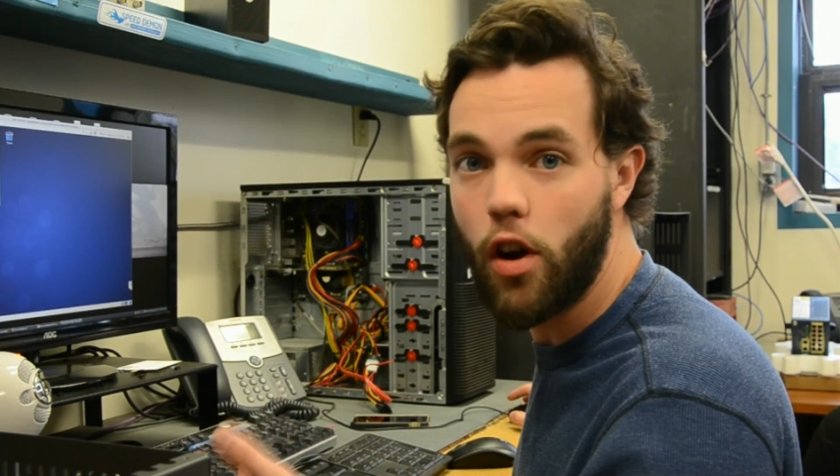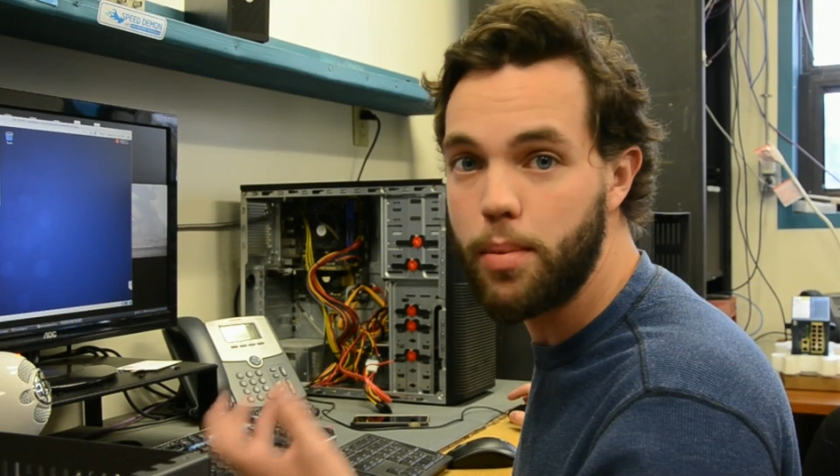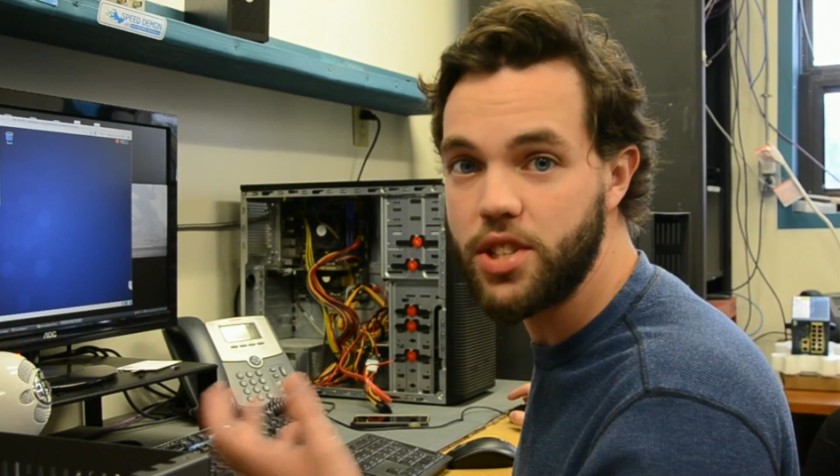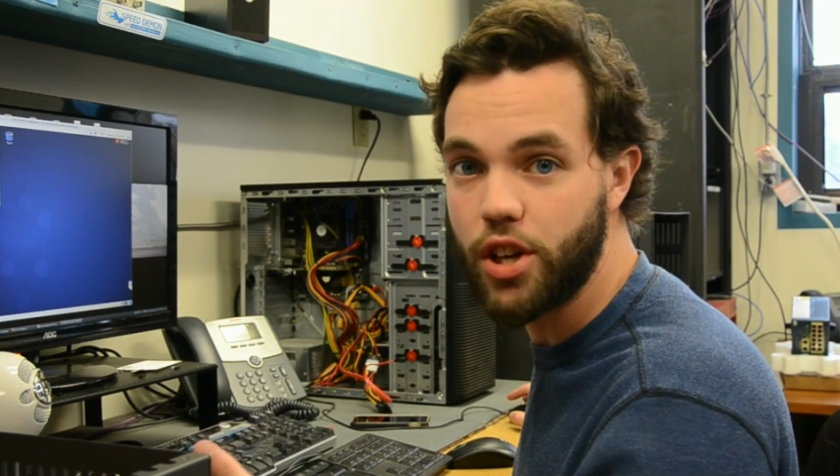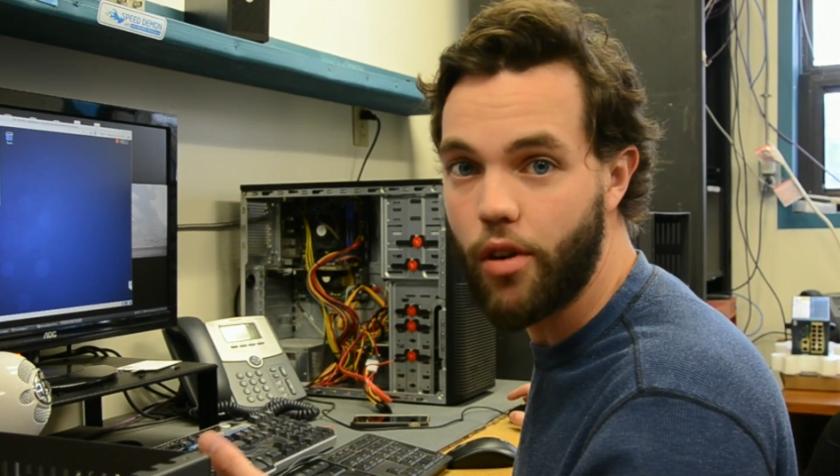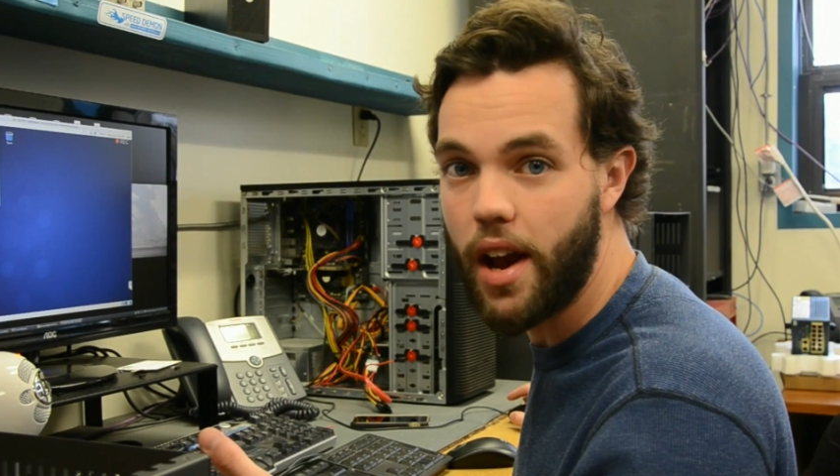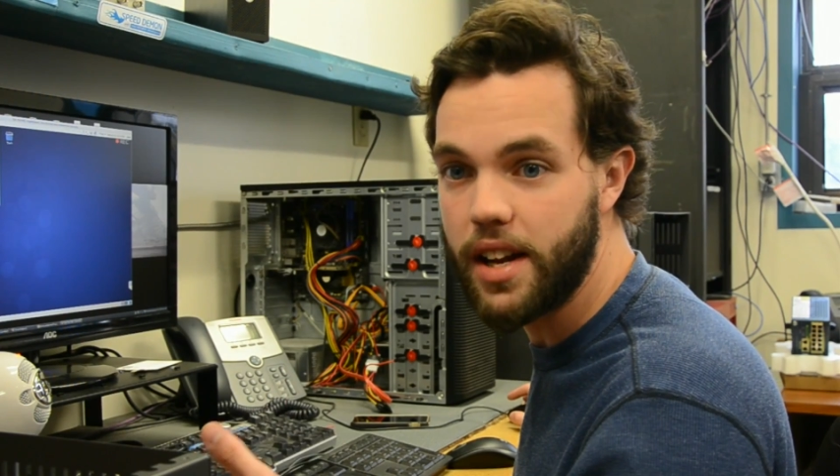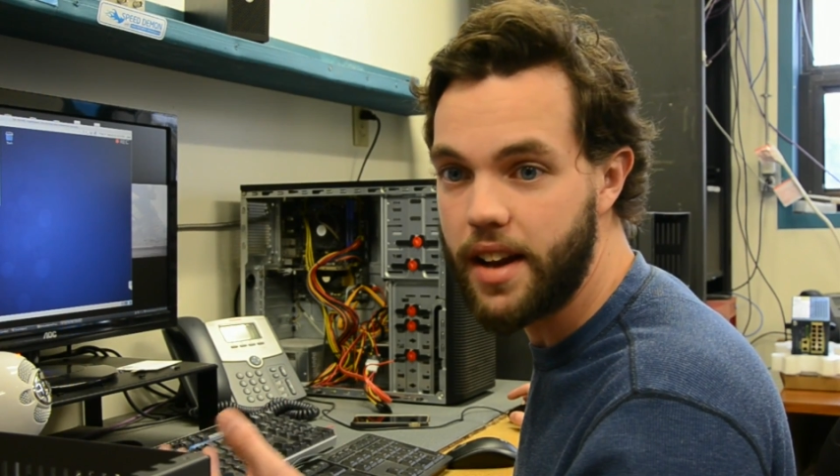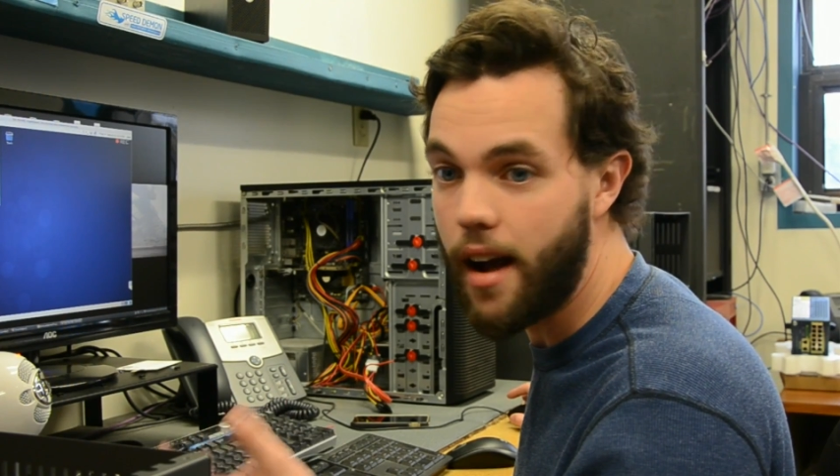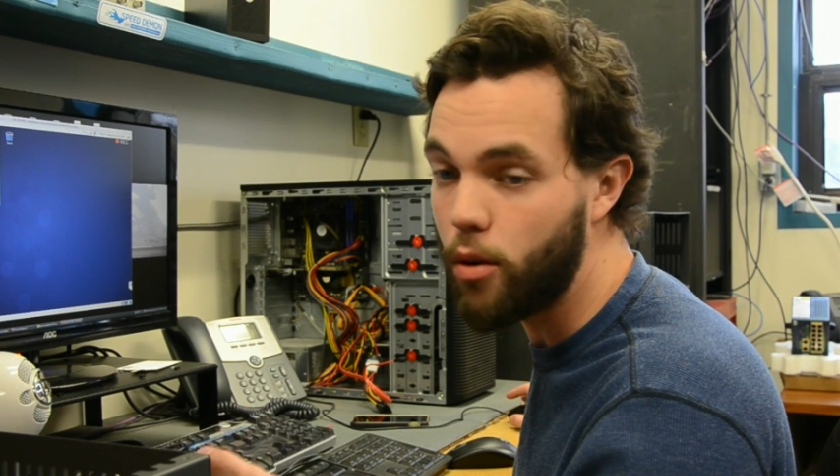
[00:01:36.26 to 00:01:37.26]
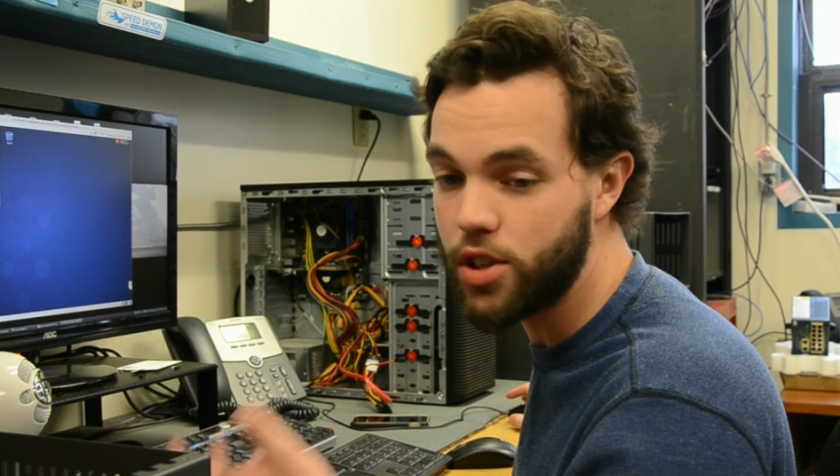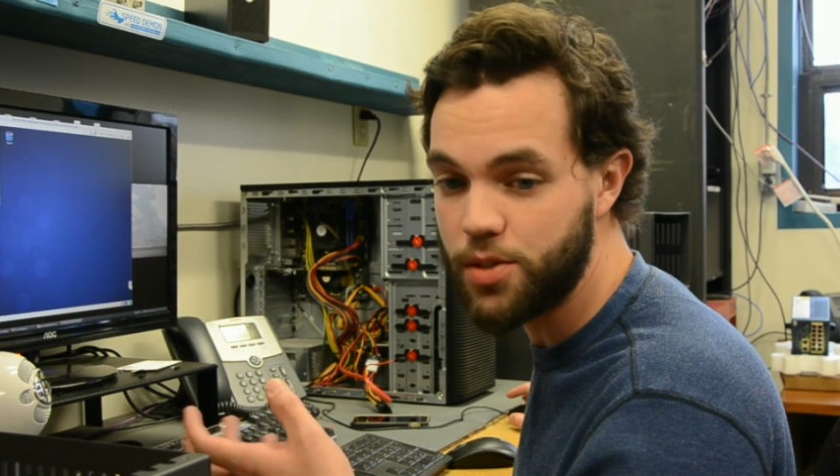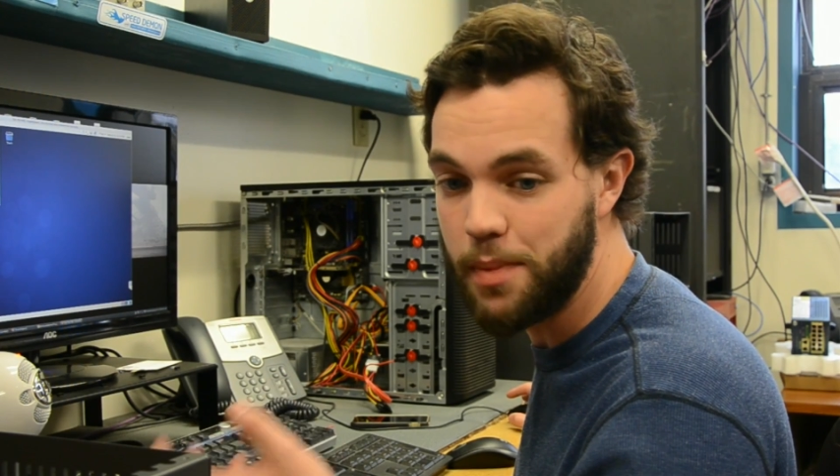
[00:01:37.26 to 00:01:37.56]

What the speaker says: up as degraded now, which